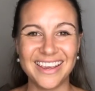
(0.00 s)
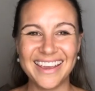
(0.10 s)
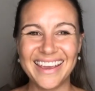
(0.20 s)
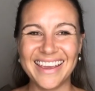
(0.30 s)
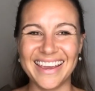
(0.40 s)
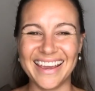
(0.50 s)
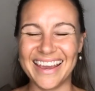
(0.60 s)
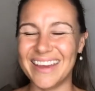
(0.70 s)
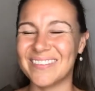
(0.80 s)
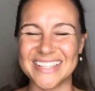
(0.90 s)

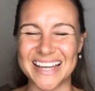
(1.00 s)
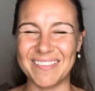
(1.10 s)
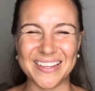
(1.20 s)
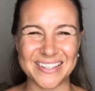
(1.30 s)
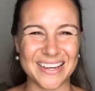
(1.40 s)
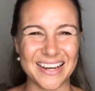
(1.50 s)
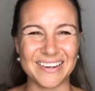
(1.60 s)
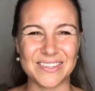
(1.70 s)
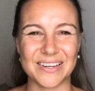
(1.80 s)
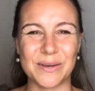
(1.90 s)
Every time that you're here,
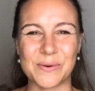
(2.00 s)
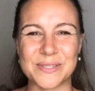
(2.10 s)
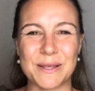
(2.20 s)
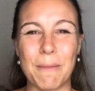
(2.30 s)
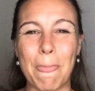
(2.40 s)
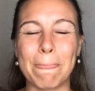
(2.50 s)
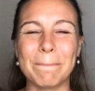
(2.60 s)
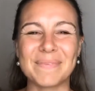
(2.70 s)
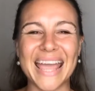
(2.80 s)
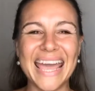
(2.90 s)
it's really awesome.
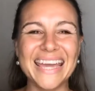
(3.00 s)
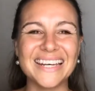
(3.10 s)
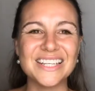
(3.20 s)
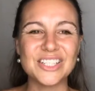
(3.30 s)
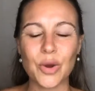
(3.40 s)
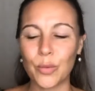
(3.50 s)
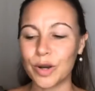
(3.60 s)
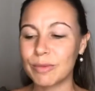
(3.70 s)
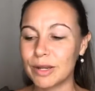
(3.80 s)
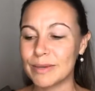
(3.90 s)
And what
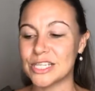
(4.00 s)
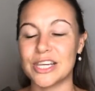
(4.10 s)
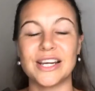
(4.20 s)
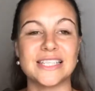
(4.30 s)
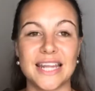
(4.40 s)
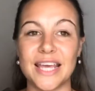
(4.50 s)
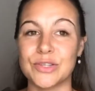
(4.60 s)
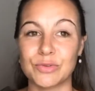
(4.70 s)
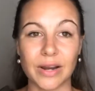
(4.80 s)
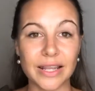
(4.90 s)
I'm going to be sharing today
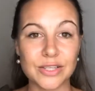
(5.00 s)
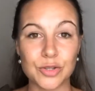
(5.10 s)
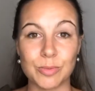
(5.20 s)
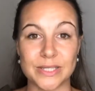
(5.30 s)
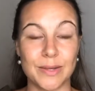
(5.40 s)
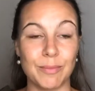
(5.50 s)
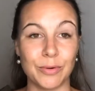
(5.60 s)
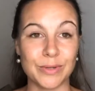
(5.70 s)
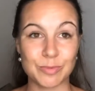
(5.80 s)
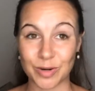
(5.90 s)
is really super
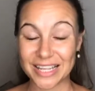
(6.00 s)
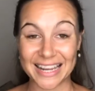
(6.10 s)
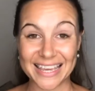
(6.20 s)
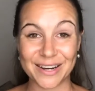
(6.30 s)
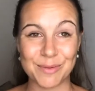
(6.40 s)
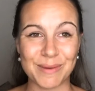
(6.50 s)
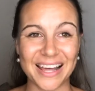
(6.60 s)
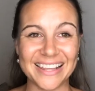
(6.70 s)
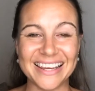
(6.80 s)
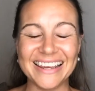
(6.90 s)
simple. It's pretty late here in
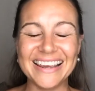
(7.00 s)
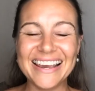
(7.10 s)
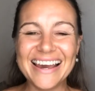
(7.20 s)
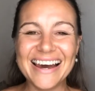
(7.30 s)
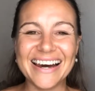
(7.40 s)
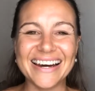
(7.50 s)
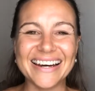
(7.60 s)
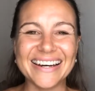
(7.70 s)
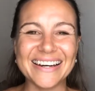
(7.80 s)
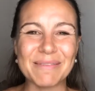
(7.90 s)
Bali.
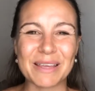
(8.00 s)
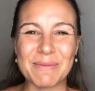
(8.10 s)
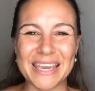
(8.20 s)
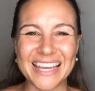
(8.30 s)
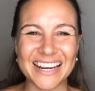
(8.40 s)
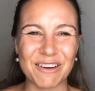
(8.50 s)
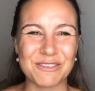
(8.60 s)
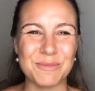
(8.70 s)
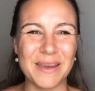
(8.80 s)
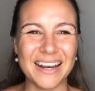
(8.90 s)
I'm going to be heading off
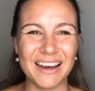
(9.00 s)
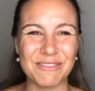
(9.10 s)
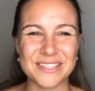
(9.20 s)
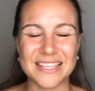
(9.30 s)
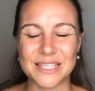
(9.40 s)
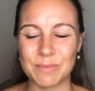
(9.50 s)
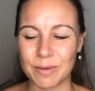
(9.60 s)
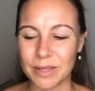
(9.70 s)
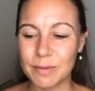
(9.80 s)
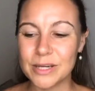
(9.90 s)
to bed after this, but I'm
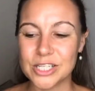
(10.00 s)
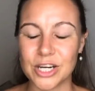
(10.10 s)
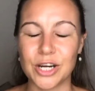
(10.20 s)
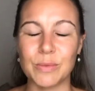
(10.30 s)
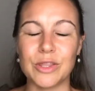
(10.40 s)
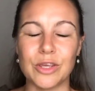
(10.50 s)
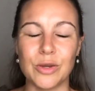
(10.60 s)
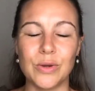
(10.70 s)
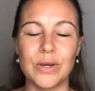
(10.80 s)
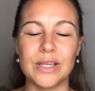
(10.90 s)
going to be sharing with
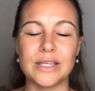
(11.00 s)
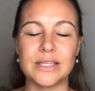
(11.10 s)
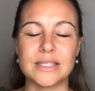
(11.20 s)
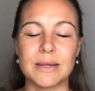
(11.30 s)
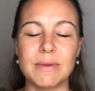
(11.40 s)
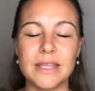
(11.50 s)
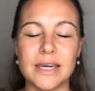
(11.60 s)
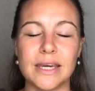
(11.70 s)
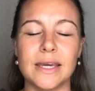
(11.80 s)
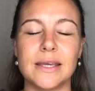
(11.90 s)
you some of
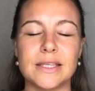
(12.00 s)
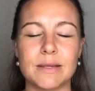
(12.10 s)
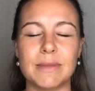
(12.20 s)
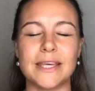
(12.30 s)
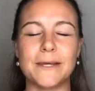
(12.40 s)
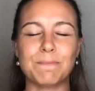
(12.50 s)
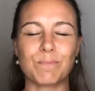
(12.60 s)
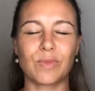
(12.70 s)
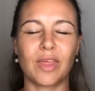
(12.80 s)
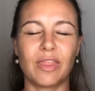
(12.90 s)

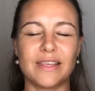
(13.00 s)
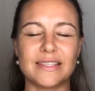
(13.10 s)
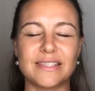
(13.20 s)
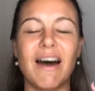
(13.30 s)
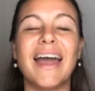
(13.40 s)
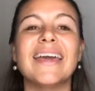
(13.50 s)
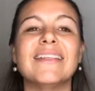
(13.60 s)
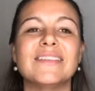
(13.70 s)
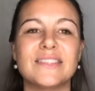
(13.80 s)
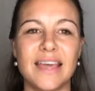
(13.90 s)
the
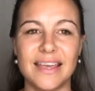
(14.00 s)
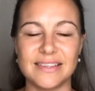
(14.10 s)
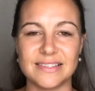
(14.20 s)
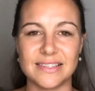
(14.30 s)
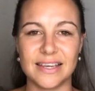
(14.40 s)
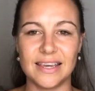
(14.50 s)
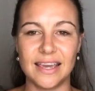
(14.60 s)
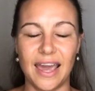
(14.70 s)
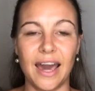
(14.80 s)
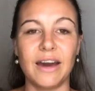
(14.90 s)
science as to
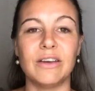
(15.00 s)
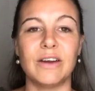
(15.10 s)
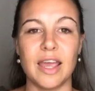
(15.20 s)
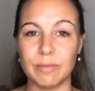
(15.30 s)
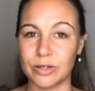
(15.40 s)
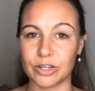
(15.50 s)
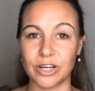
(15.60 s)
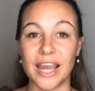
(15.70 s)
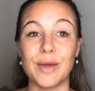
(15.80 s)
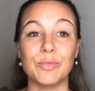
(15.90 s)
how you're able to
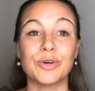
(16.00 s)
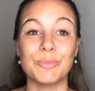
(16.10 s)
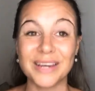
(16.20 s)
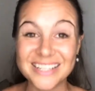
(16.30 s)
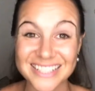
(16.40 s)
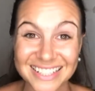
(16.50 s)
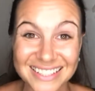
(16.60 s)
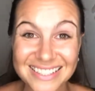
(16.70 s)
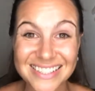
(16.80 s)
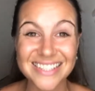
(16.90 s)
create more
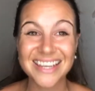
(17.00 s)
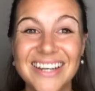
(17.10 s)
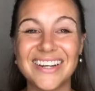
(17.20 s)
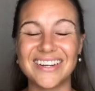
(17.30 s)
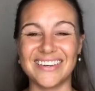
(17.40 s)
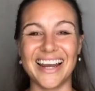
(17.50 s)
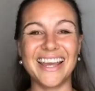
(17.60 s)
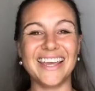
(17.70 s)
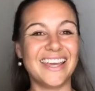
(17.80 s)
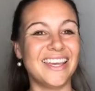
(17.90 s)
abundance,
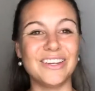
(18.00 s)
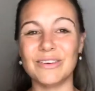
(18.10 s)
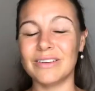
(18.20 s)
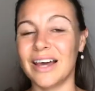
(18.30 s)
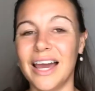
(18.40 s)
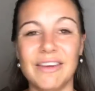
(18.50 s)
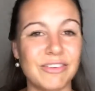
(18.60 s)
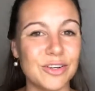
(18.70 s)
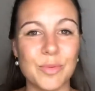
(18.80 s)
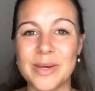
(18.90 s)
right, in your life,
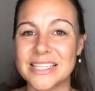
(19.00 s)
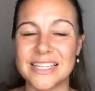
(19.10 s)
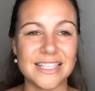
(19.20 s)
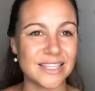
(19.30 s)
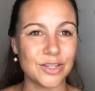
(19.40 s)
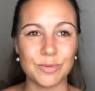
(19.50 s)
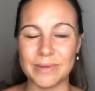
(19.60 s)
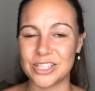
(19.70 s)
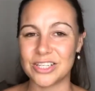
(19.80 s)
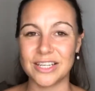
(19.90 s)
in your business, in your
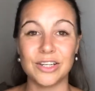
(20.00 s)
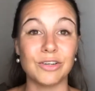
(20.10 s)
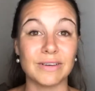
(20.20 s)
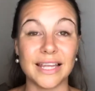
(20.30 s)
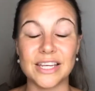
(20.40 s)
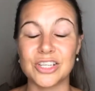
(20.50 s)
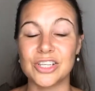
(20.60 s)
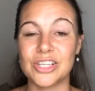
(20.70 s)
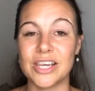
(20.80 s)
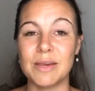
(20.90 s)
mission, in your
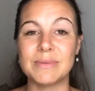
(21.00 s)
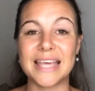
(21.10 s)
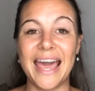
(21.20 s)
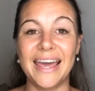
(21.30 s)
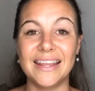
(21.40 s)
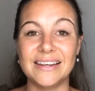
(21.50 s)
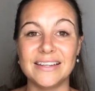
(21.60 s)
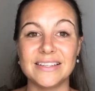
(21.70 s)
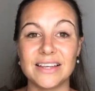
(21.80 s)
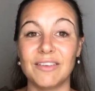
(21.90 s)
relationships.
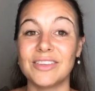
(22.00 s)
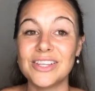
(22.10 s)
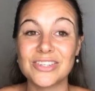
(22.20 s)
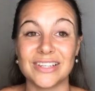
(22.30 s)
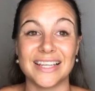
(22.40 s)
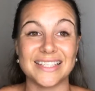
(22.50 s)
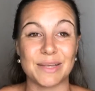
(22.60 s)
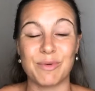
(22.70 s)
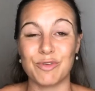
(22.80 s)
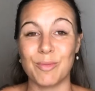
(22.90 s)
And I've literally,
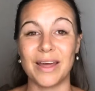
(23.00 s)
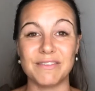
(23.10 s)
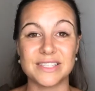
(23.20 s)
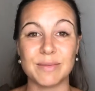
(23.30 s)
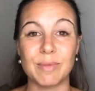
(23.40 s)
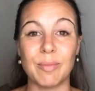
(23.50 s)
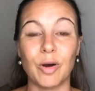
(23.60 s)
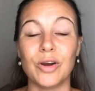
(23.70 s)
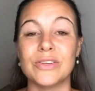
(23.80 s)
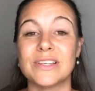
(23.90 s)
some of you might have seen my
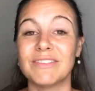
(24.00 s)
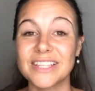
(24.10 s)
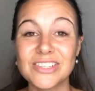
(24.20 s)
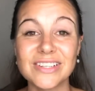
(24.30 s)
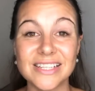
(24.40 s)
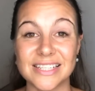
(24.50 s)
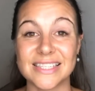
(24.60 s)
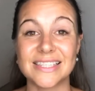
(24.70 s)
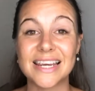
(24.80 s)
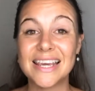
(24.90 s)
post, I've literally
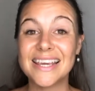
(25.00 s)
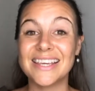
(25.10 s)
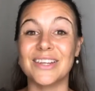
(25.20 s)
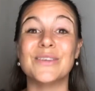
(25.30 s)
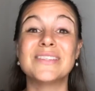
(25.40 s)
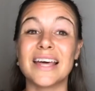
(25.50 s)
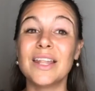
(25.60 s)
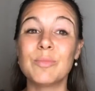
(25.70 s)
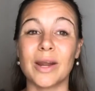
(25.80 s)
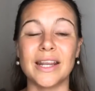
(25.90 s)
just
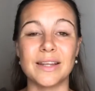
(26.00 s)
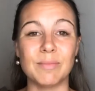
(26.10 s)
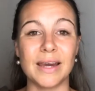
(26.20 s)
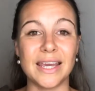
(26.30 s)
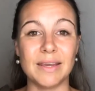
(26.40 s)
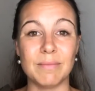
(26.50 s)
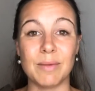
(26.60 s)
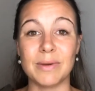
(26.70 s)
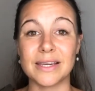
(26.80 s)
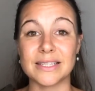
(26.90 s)
celebrated my
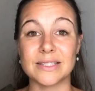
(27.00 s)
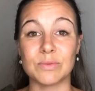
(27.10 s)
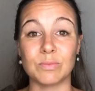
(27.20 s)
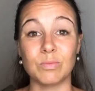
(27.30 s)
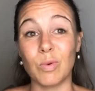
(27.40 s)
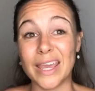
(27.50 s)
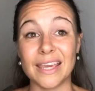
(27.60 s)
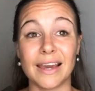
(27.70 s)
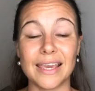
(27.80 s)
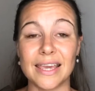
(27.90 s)
biggest week,
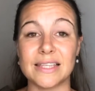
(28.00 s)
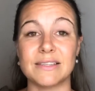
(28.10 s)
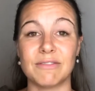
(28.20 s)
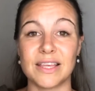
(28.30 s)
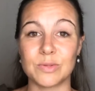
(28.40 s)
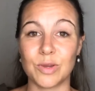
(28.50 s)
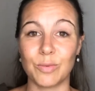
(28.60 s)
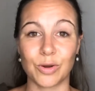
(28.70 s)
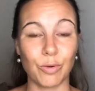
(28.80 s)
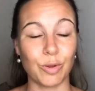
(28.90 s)
I guess, if that's what you
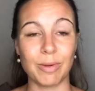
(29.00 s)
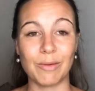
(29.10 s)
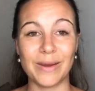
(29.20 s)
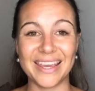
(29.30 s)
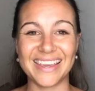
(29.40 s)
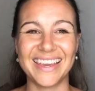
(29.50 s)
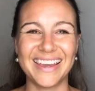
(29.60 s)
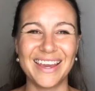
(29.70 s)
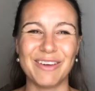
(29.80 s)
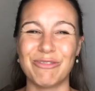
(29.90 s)
want to call a big week,
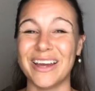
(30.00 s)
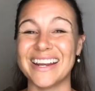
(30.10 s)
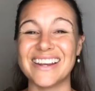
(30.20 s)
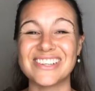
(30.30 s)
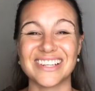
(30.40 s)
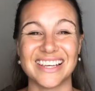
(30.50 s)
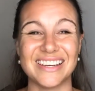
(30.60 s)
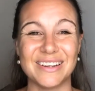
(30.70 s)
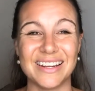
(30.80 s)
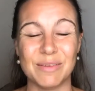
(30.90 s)
financially
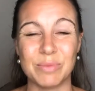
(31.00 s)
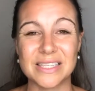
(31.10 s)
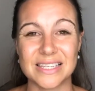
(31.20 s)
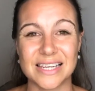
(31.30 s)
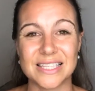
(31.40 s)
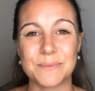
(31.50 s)
in business.